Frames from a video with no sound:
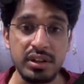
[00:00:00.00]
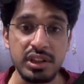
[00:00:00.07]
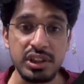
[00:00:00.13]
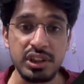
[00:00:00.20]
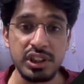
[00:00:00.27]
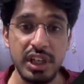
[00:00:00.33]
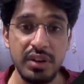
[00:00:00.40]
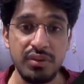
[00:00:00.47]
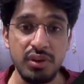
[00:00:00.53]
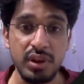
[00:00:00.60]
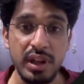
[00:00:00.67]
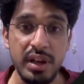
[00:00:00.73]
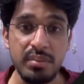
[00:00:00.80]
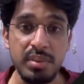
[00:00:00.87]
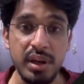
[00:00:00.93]
just check for
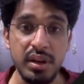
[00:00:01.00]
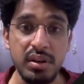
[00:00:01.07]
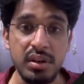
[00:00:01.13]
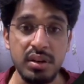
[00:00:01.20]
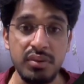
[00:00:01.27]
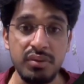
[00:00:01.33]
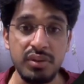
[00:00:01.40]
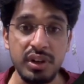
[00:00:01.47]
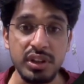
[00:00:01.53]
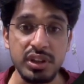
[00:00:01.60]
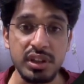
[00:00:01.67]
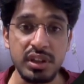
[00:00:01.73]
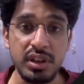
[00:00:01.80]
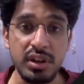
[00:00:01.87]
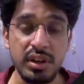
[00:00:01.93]
that particular
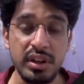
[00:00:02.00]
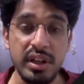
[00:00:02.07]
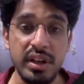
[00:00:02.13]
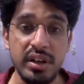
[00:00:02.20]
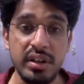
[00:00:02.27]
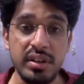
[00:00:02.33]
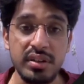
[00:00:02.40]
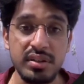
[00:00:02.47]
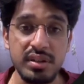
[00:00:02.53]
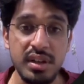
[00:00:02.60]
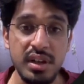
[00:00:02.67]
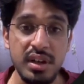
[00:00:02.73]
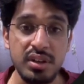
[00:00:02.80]
function. There it is.